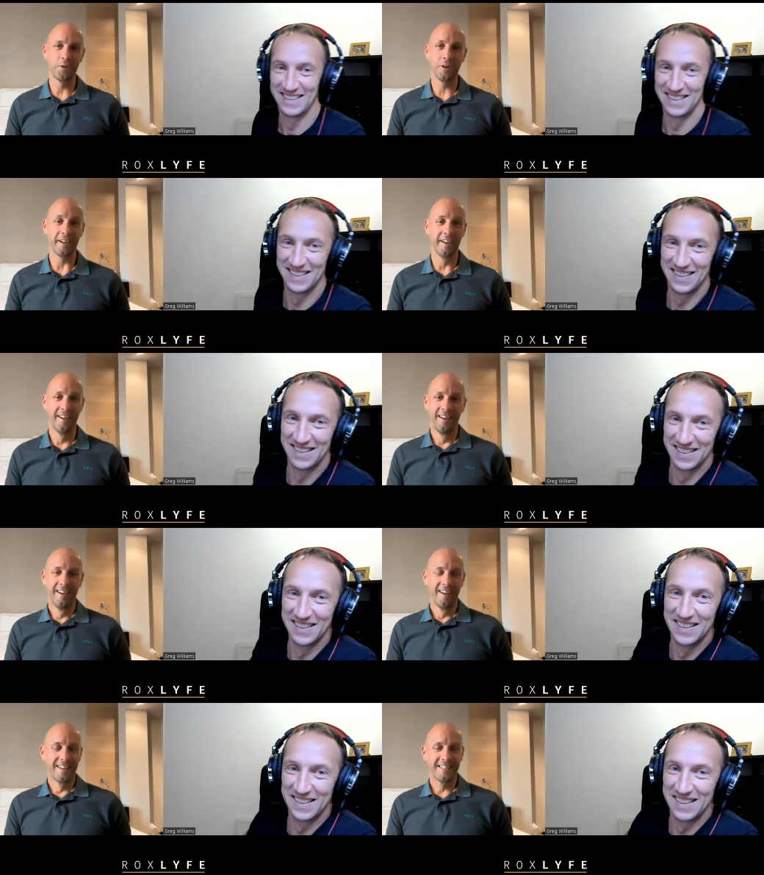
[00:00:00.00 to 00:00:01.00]
Speaker 1: for you.
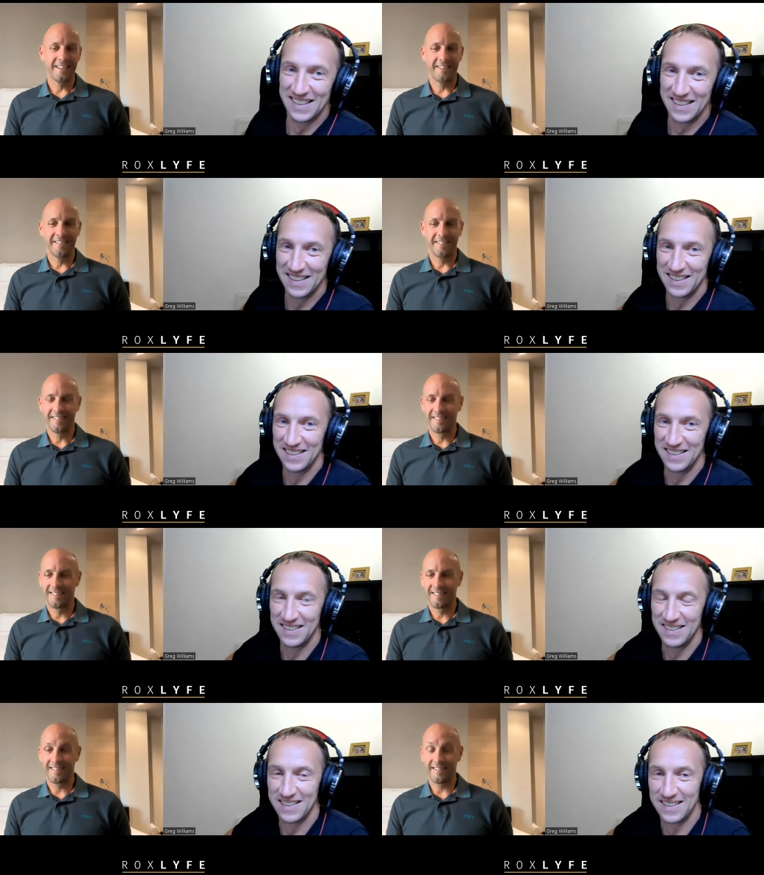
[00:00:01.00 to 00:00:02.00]
So
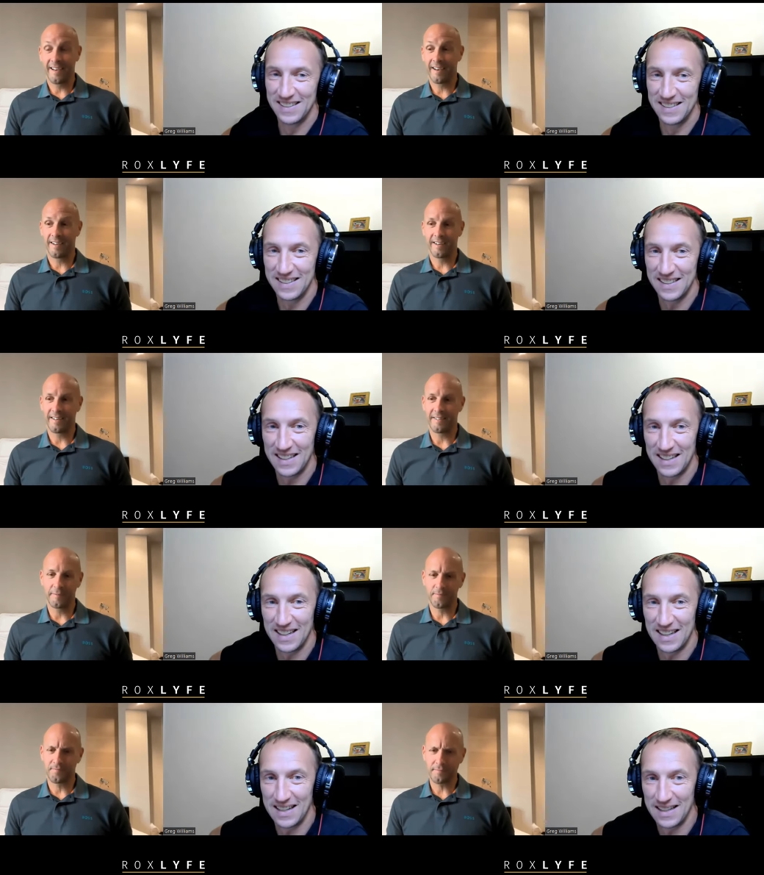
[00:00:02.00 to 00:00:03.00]
yeah, I. I
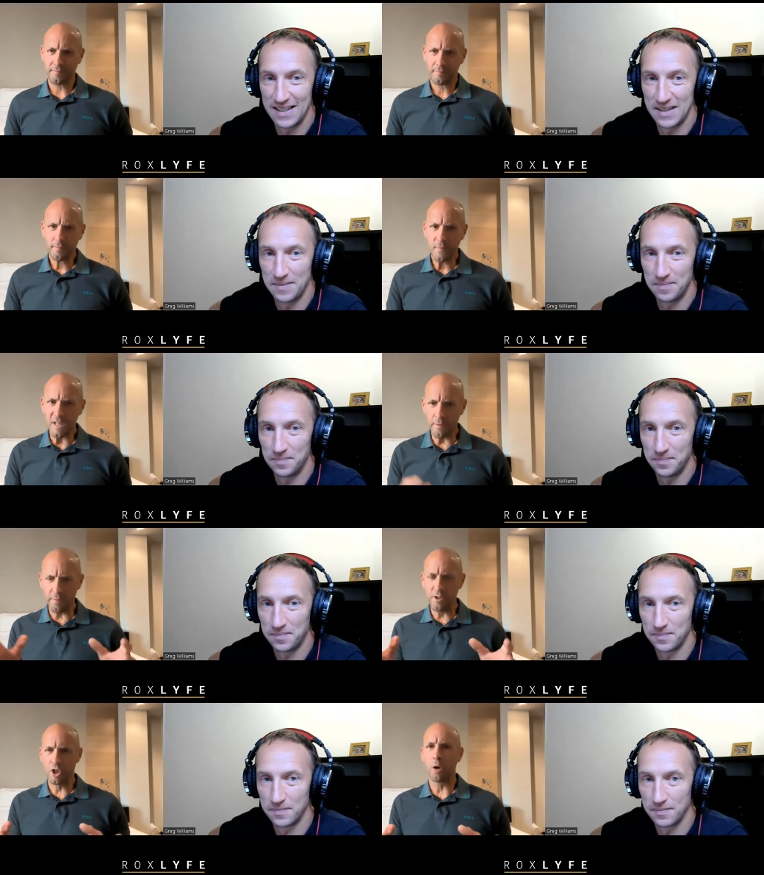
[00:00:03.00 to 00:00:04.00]
there
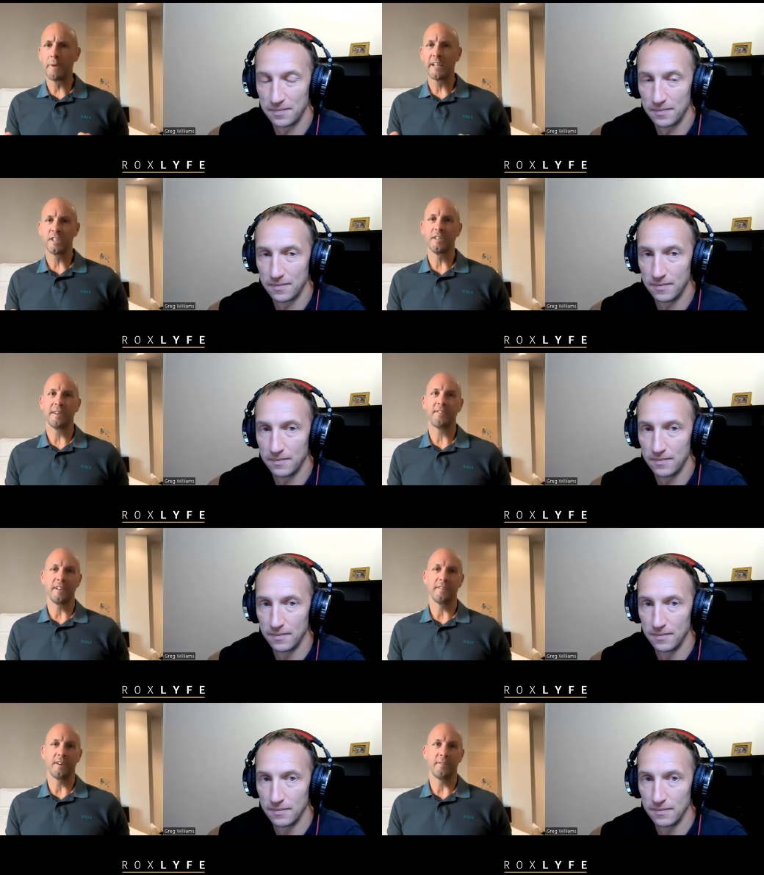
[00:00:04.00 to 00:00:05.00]
was a combination
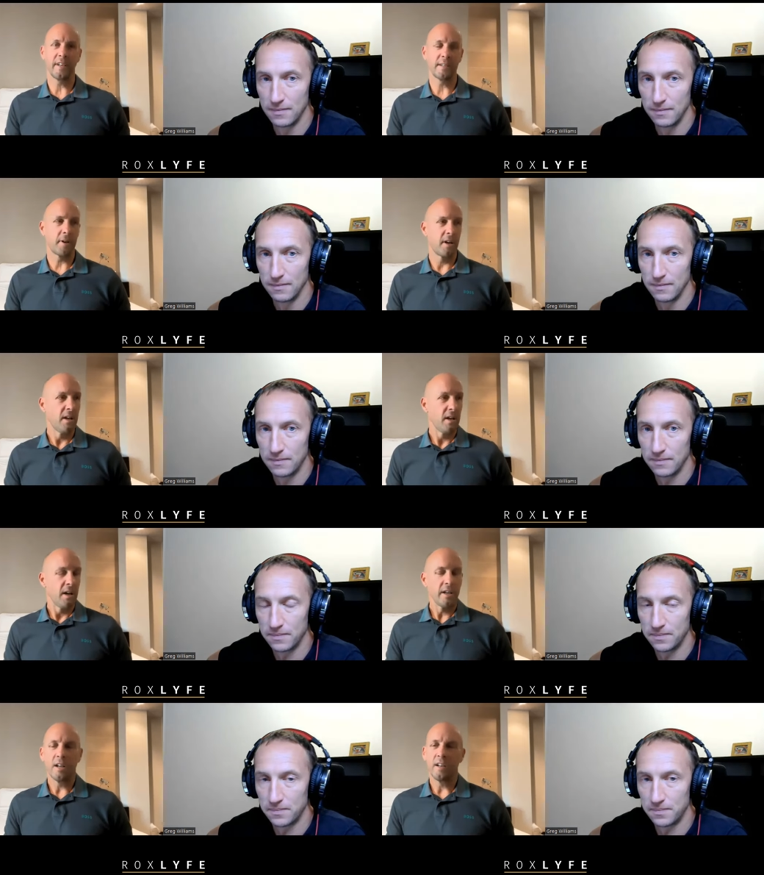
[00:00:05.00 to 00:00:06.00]
definitely of things, but
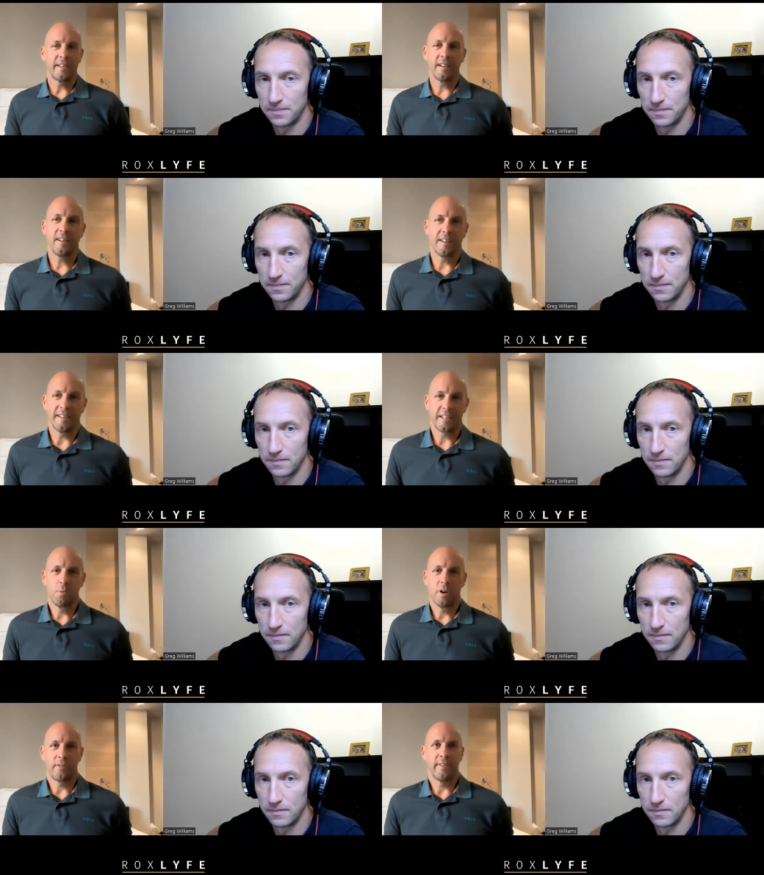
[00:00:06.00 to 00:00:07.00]
no, it, look, it doesn't
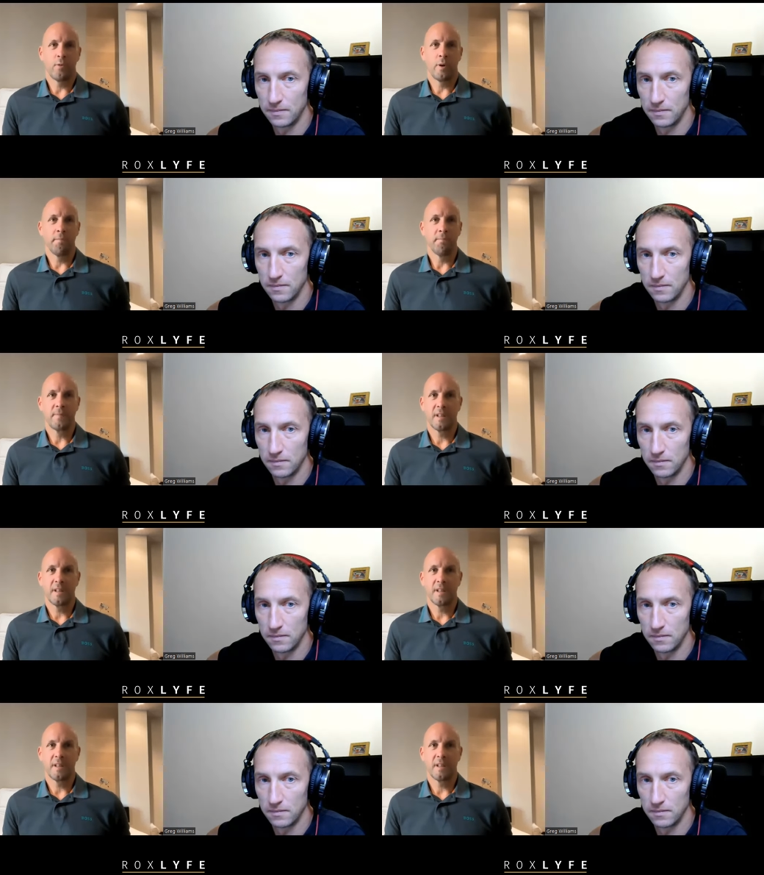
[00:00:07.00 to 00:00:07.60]
work for everyone.